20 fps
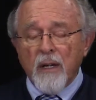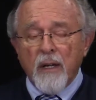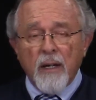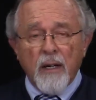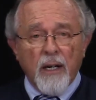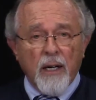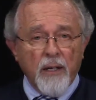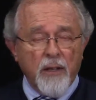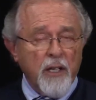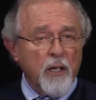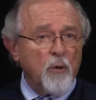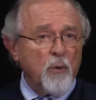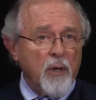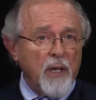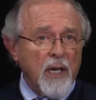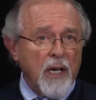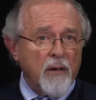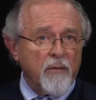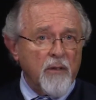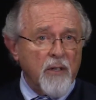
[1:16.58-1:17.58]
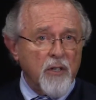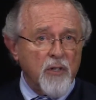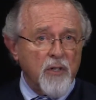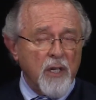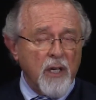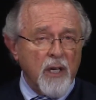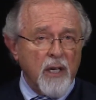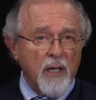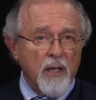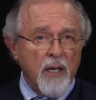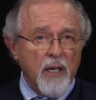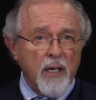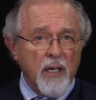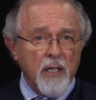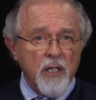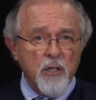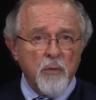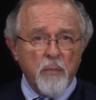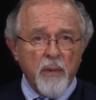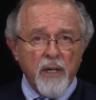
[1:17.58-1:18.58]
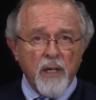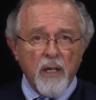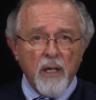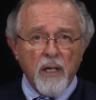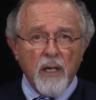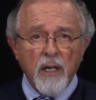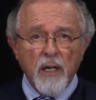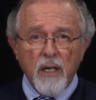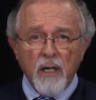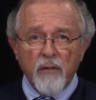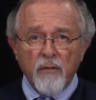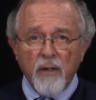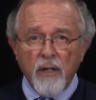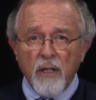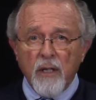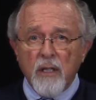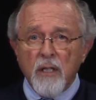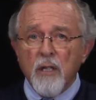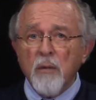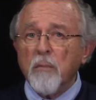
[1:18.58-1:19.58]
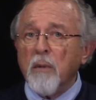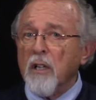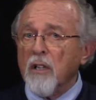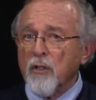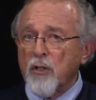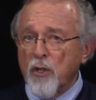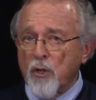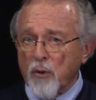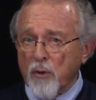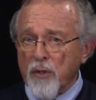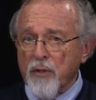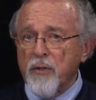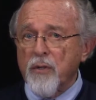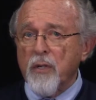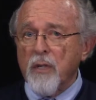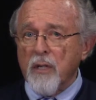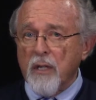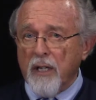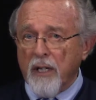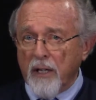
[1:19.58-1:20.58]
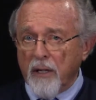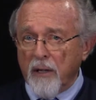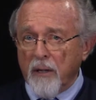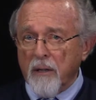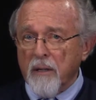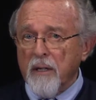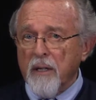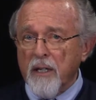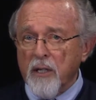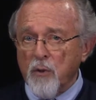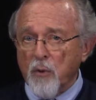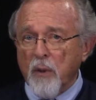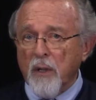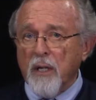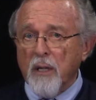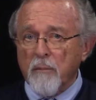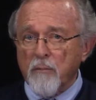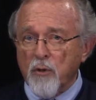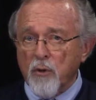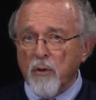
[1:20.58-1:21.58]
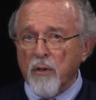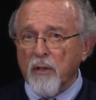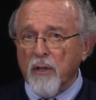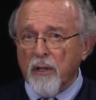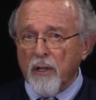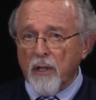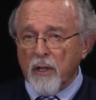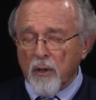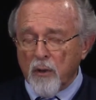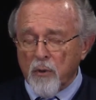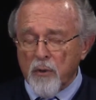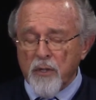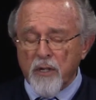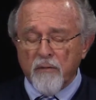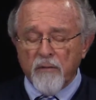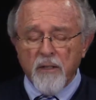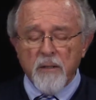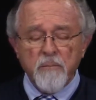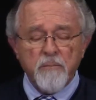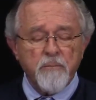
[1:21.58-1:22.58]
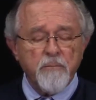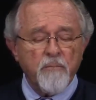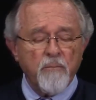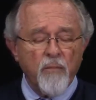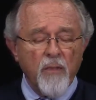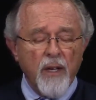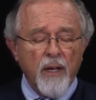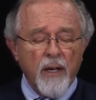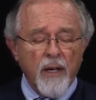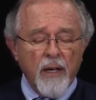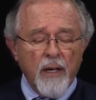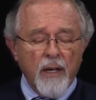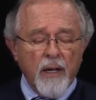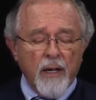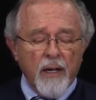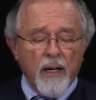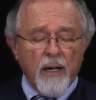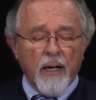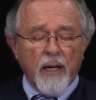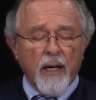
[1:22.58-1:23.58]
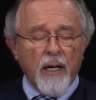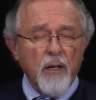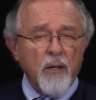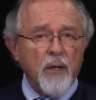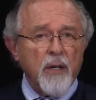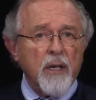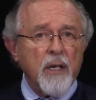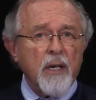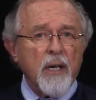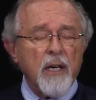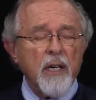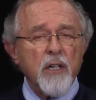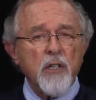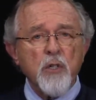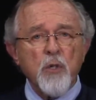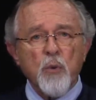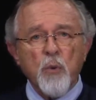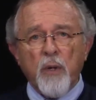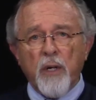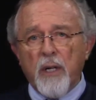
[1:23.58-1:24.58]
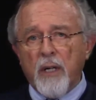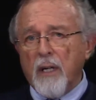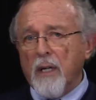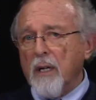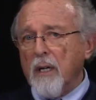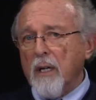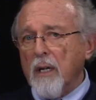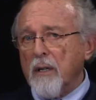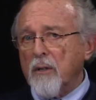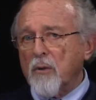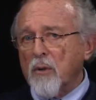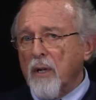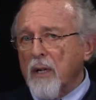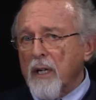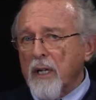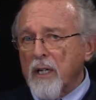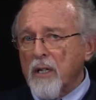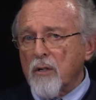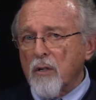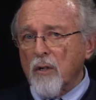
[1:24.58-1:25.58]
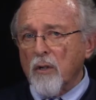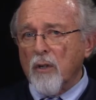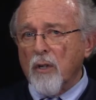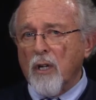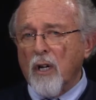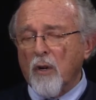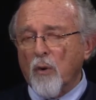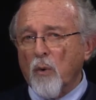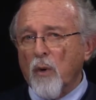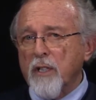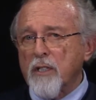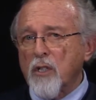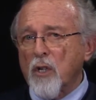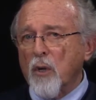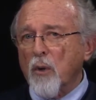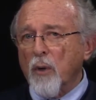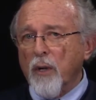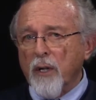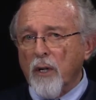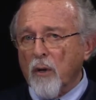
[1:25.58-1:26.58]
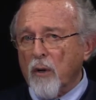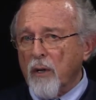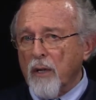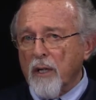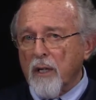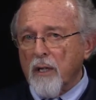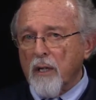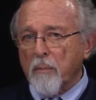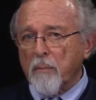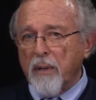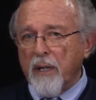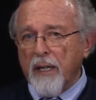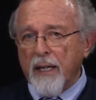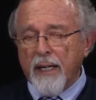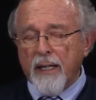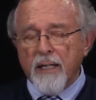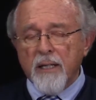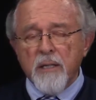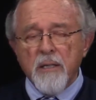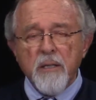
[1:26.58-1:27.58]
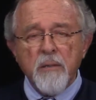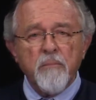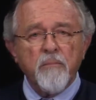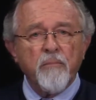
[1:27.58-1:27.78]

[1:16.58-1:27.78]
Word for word: I think we'd have to say that it's been a kind of a tumultuous year as we come to the close of it. I think as we try to look at what's going on in the planet,